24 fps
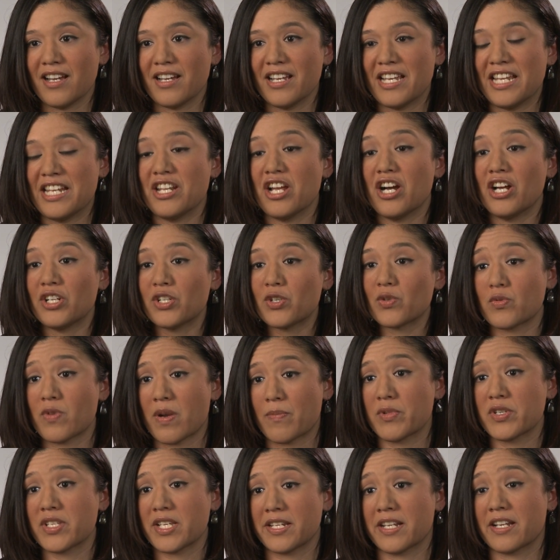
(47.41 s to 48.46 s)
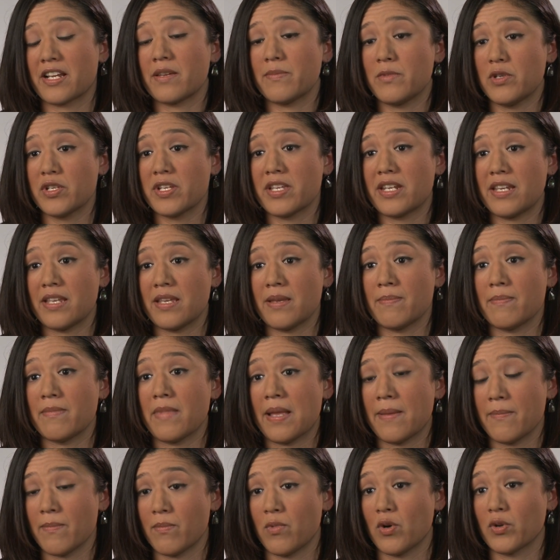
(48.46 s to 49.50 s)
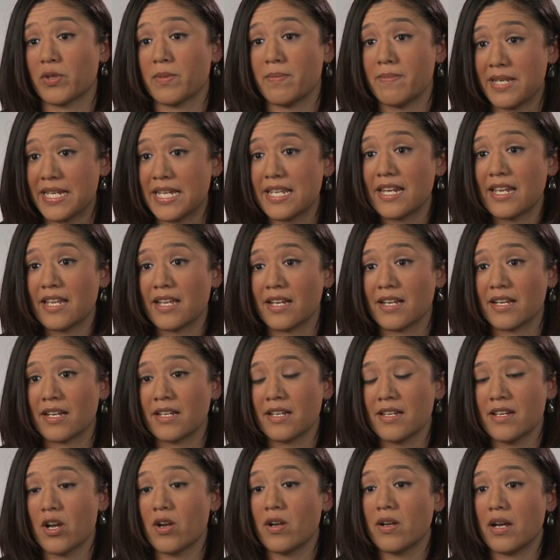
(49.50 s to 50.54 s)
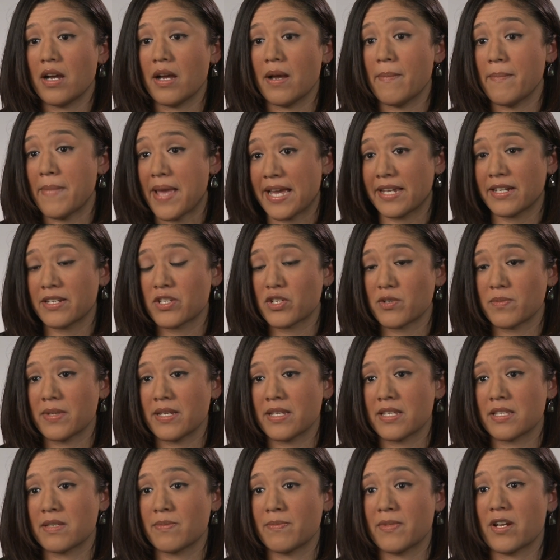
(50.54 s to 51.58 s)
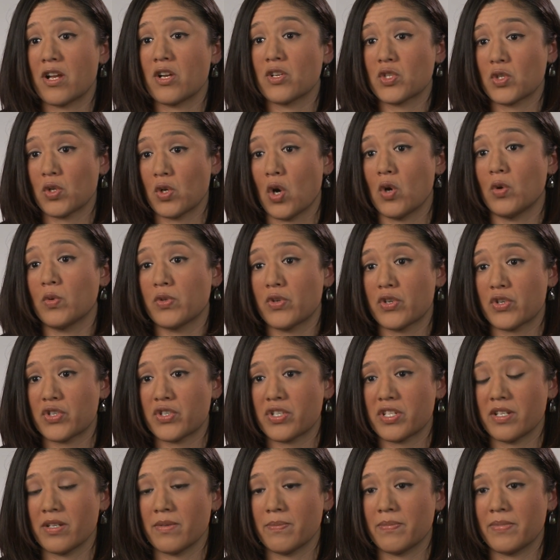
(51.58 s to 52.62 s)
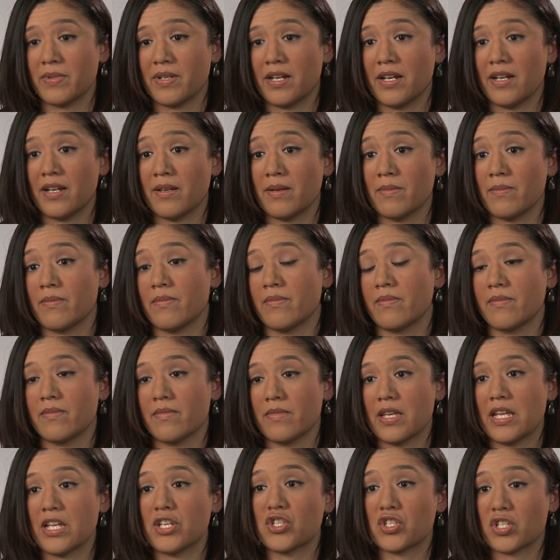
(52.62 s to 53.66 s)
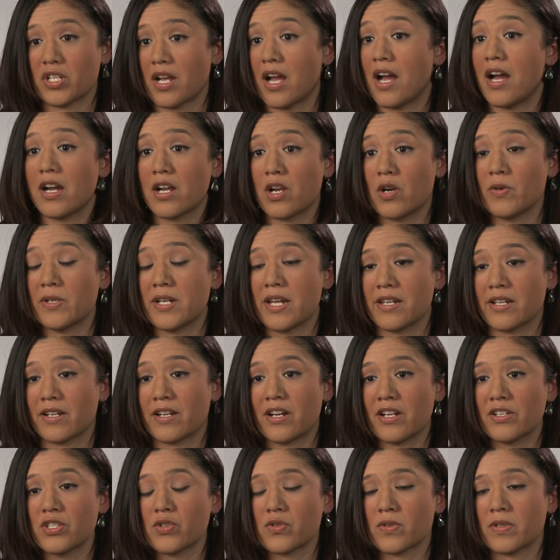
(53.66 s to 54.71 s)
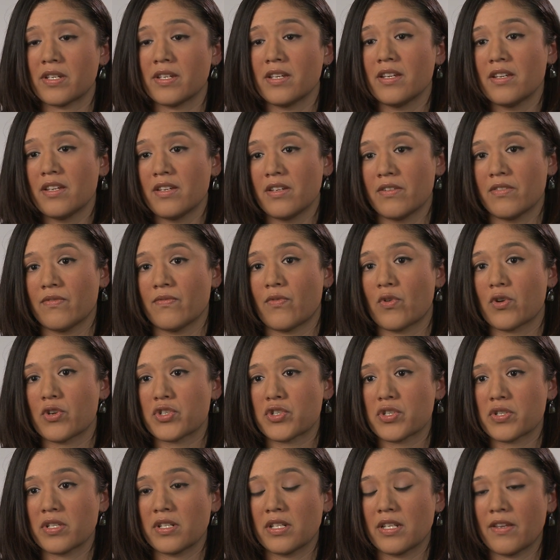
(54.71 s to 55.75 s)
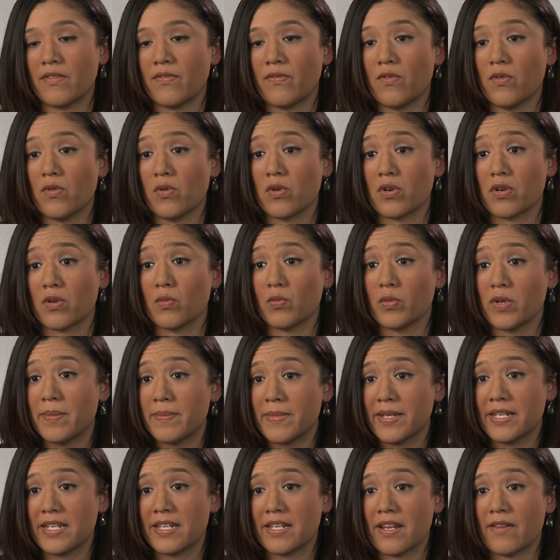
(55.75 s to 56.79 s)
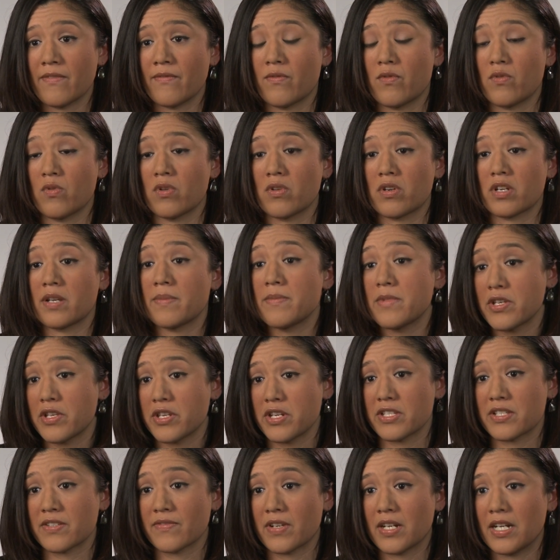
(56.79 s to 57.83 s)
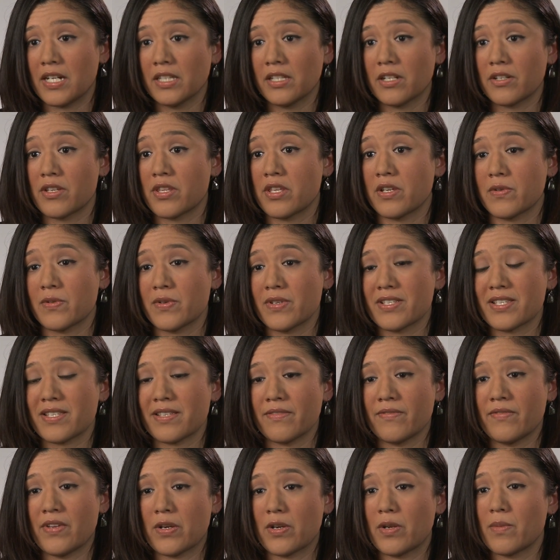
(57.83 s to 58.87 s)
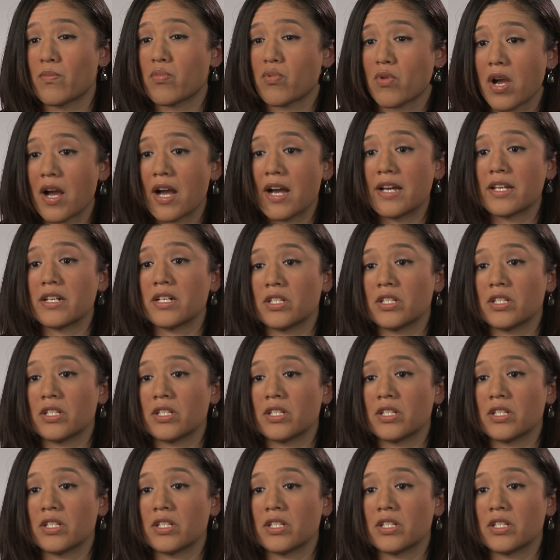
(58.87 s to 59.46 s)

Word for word: an underrepresented community in, in both media uh, management, but also ownership um, in Chicago and in the country. Unfortunately, for women and for communities of color, there is a very broad